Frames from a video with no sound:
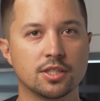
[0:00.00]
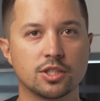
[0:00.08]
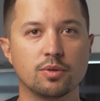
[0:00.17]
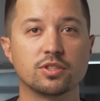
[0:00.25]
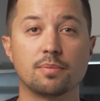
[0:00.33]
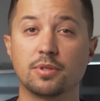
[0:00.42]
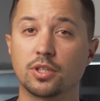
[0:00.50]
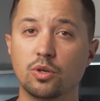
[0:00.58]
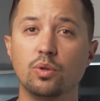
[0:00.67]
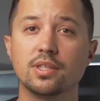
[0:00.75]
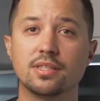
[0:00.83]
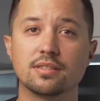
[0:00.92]
so it's up to the
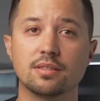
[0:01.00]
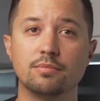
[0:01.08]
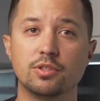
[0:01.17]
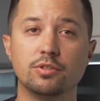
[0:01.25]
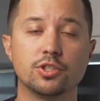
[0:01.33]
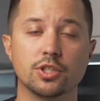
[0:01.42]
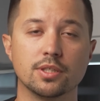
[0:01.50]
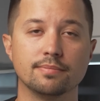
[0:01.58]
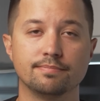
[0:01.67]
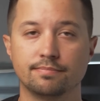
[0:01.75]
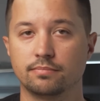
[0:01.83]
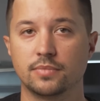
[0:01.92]
cooling system to ensure
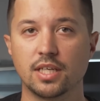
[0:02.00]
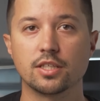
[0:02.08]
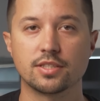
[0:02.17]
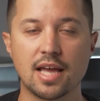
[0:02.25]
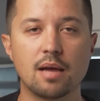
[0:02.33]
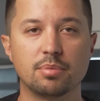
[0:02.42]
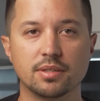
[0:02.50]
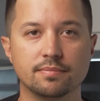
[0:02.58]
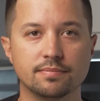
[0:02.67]
that doesn't happen.